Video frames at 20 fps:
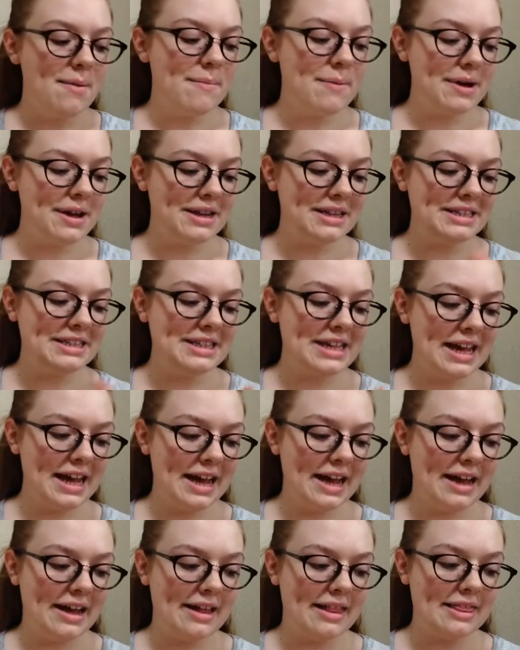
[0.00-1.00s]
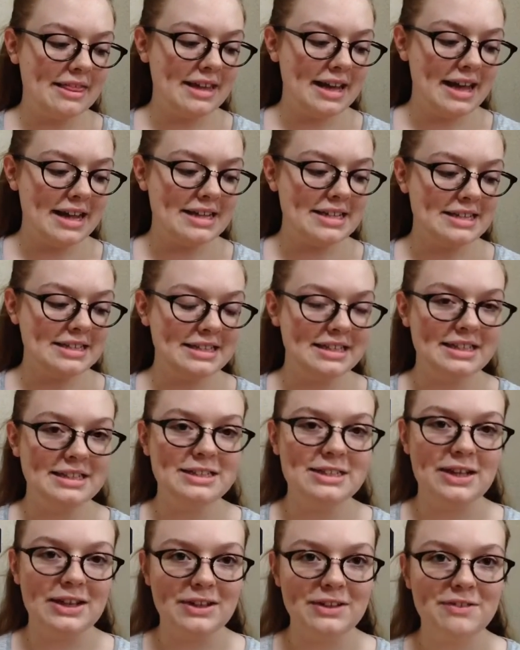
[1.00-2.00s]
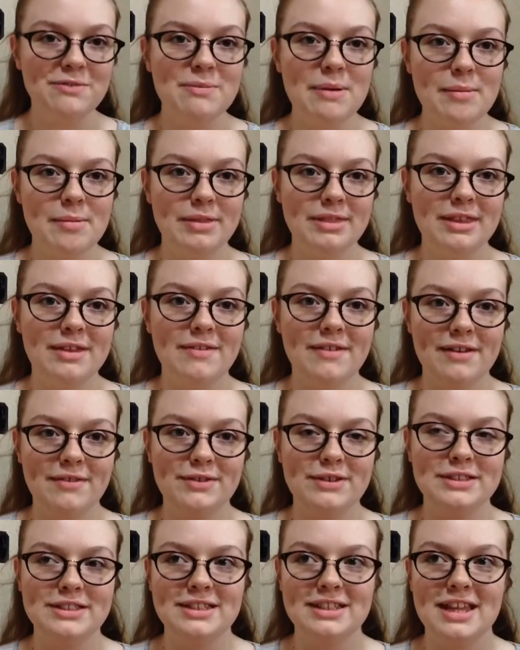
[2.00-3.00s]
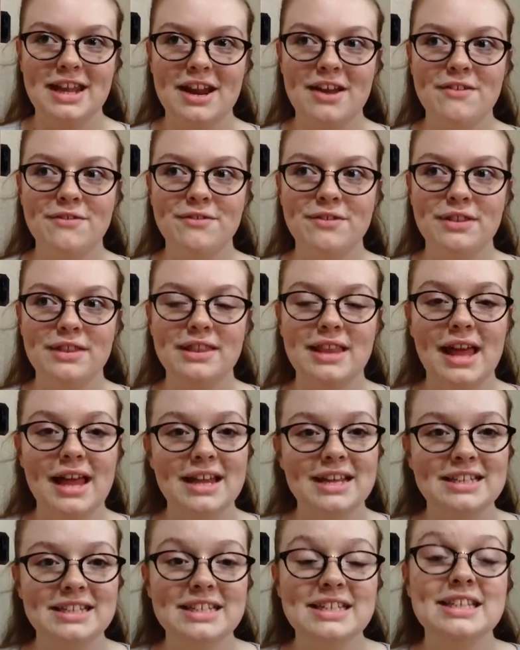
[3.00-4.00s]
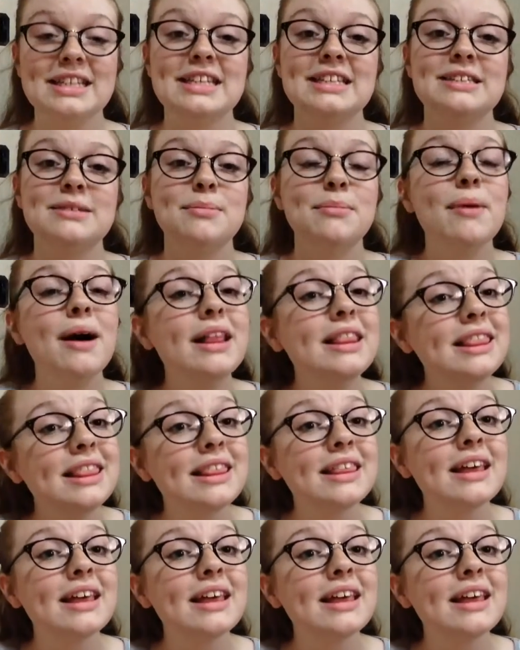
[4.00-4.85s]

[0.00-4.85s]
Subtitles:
But yeah, that is all of my monthly favorites that I've liked this month.